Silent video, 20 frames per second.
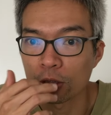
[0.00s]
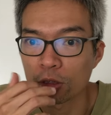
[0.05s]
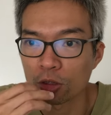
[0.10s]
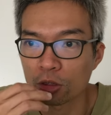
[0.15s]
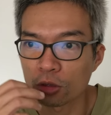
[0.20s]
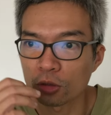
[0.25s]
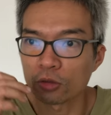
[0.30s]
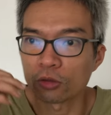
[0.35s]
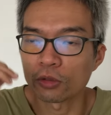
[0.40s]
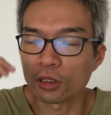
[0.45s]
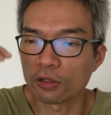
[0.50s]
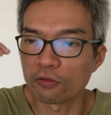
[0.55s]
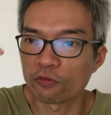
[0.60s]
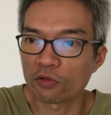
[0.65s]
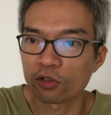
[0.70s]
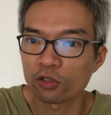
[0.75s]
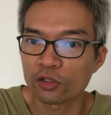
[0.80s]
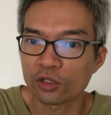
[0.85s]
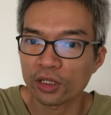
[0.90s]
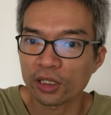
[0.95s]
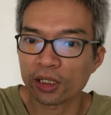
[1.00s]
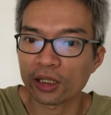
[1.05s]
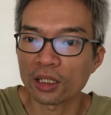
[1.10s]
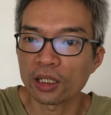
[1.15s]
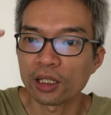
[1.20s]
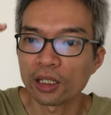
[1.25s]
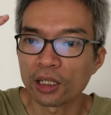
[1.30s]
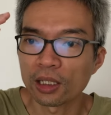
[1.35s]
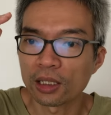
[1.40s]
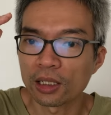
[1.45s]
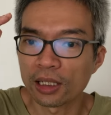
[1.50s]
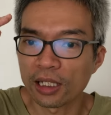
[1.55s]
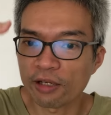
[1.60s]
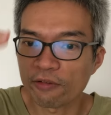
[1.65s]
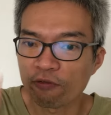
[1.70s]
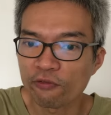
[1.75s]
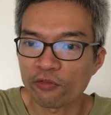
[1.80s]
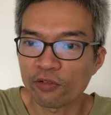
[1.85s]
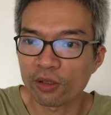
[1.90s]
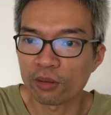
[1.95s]
So in feng shui,
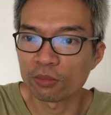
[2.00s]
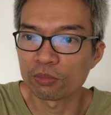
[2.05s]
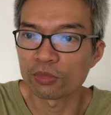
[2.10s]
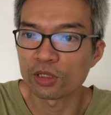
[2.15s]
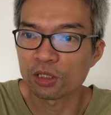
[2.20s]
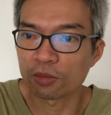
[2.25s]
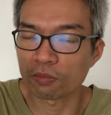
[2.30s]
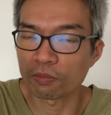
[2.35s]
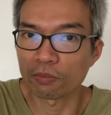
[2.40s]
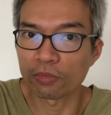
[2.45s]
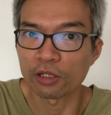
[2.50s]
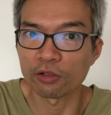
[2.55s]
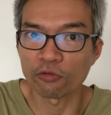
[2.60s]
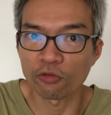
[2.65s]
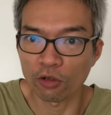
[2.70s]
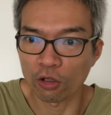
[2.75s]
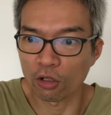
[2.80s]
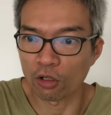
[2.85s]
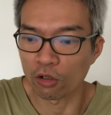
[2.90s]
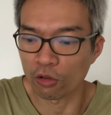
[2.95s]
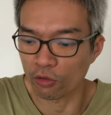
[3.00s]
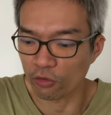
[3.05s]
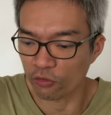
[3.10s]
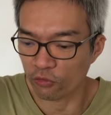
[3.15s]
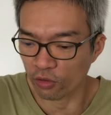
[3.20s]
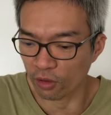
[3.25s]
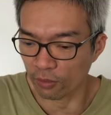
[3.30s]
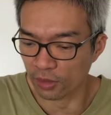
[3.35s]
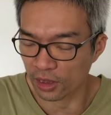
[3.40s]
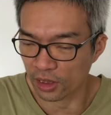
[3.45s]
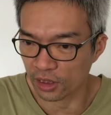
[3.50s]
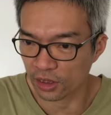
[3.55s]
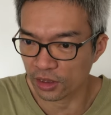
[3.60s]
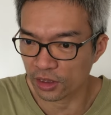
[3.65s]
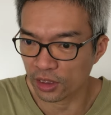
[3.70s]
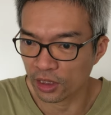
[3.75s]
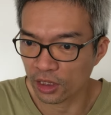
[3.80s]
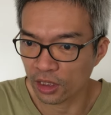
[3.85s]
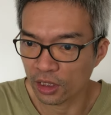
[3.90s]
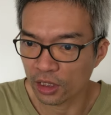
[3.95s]
landforms before
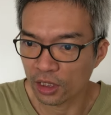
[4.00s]
formulas.